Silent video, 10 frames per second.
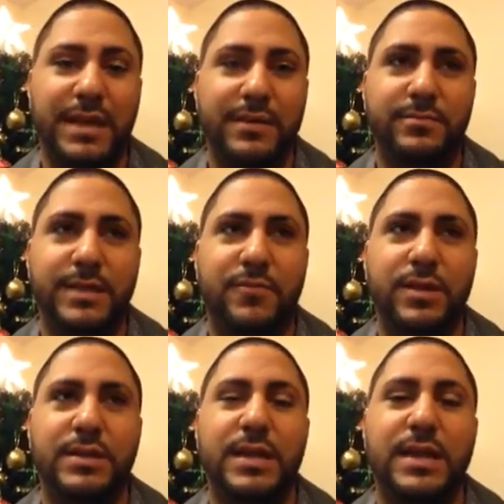That
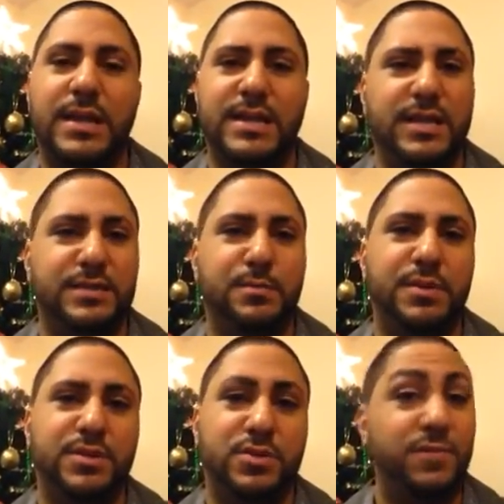right there kind of gets them
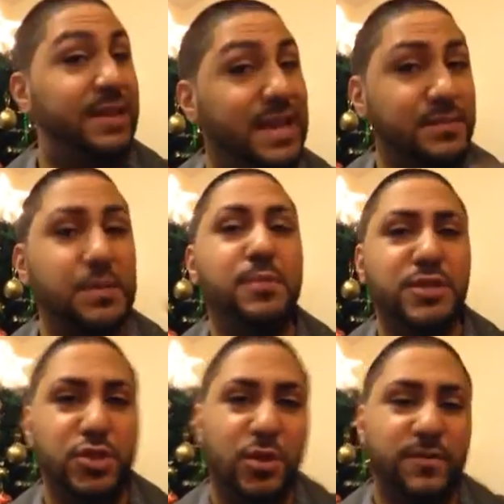pissed off. It gets me
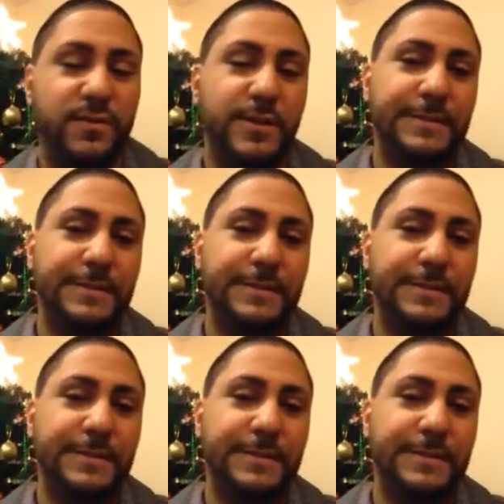pissed off.